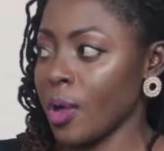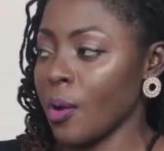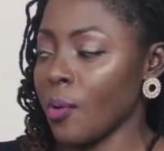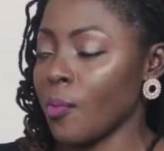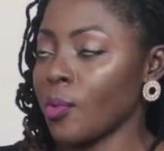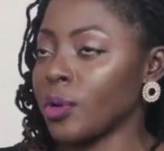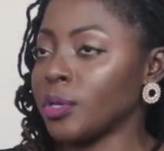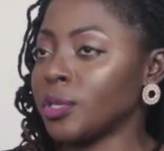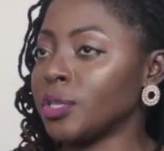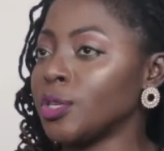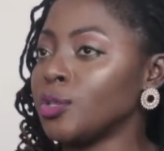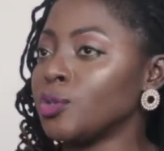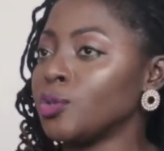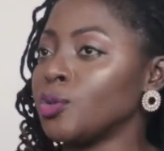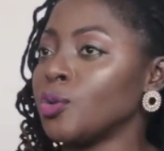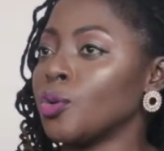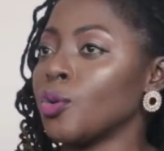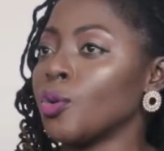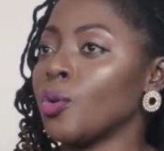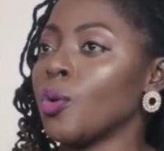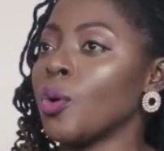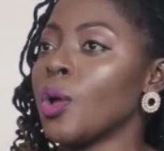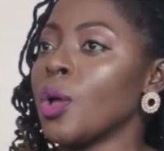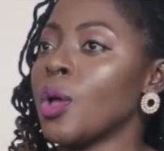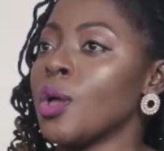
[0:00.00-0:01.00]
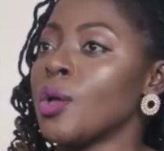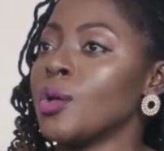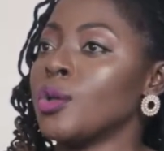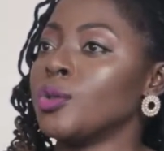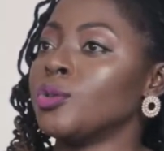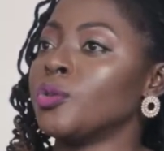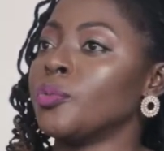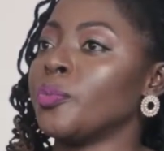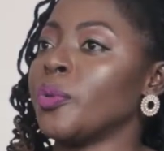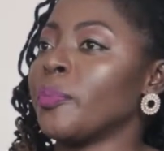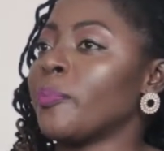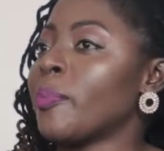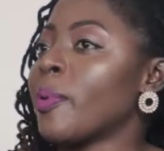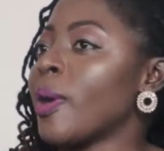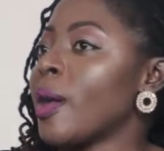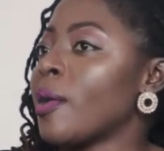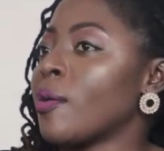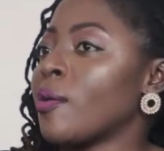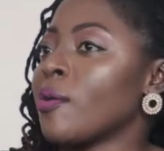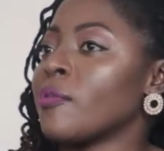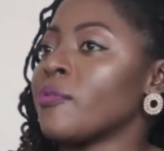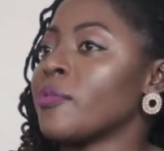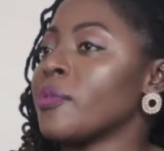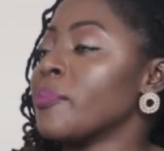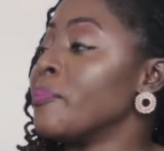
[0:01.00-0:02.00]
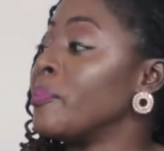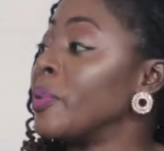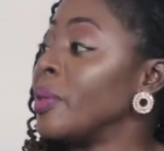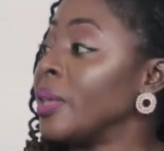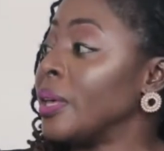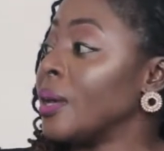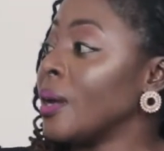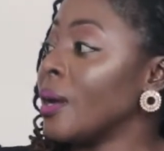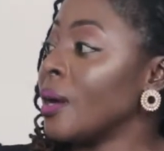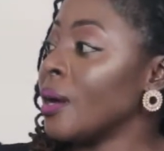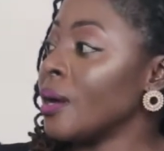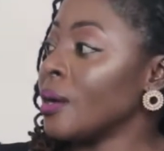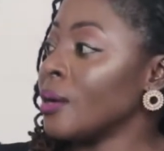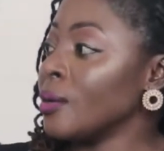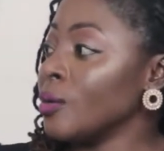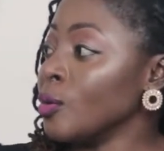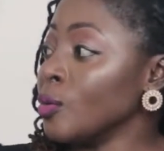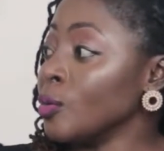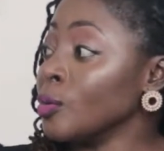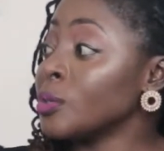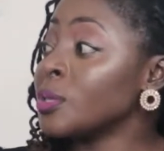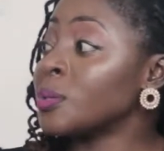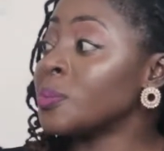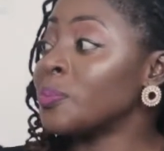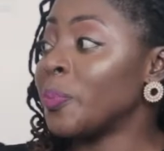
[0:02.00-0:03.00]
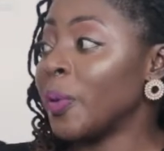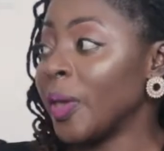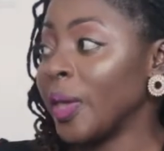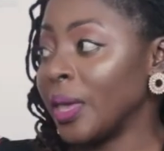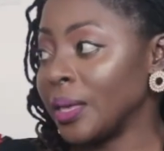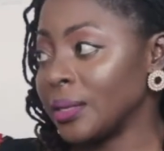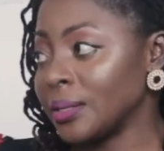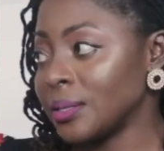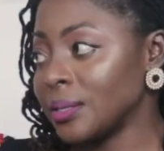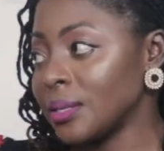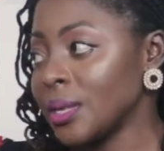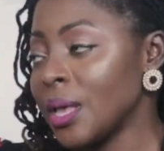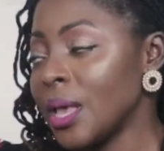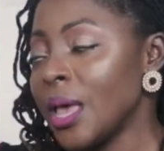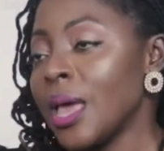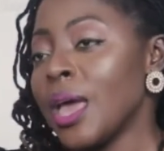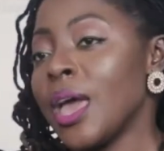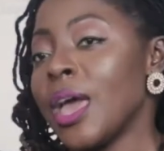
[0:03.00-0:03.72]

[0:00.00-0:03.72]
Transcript: I wanted, to be part of a bigger, space.